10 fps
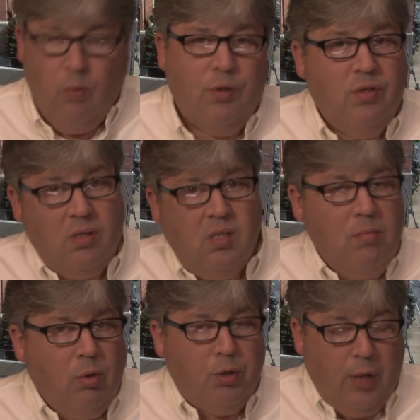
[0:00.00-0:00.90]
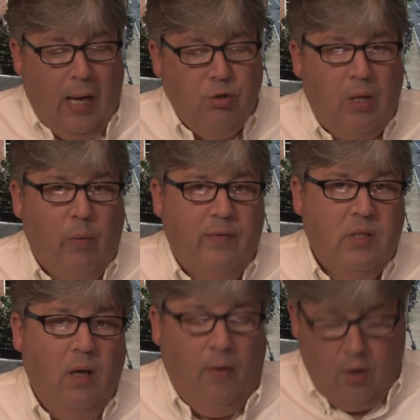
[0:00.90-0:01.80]
which is a similar schedule that we've
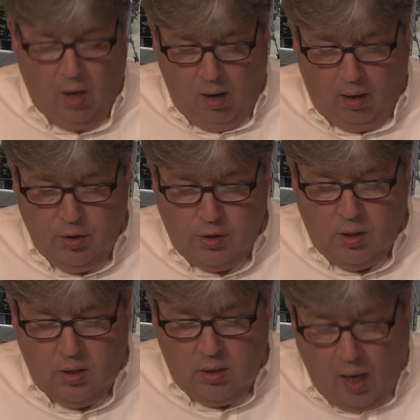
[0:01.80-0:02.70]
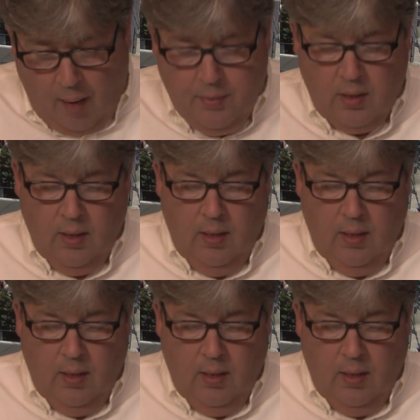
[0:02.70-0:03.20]
seen other colleges adopt.